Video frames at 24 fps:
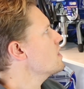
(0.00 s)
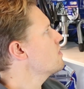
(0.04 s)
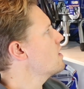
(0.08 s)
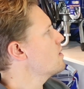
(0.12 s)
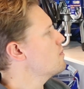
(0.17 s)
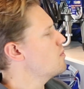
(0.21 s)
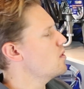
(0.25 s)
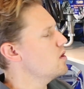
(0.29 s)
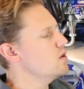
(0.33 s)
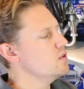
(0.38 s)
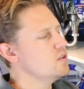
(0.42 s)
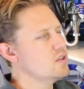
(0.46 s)
They
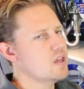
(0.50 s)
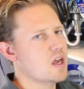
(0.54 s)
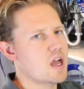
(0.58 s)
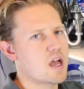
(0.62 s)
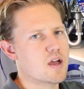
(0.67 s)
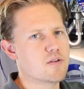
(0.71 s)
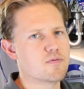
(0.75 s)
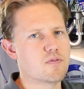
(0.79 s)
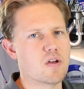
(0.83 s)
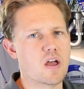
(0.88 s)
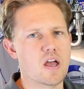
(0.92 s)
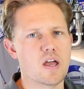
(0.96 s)
both
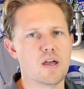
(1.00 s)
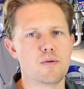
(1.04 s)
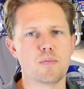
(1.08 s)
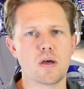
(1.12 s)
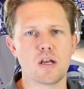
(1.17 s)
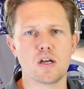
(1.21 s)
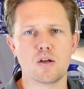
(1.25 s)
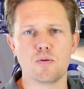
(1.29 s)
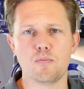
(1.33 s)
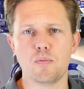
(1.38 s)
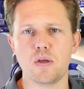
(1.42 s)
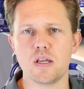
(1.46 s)
have a
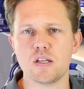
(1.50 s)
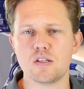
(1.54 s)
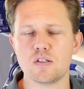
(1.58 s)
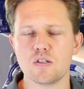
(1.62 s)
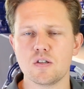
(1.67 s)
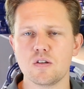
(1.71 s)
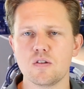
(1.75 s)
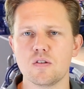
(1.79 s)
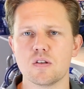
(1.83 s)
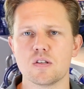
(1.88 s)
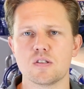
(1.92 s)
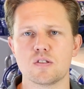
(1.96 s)

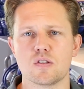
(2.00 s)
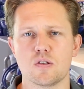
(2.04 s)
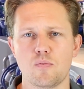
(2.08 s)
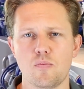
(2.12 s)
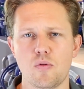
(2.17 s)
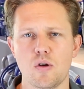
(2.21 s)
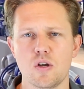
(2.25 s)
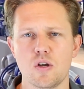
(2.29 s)
manometer, that's a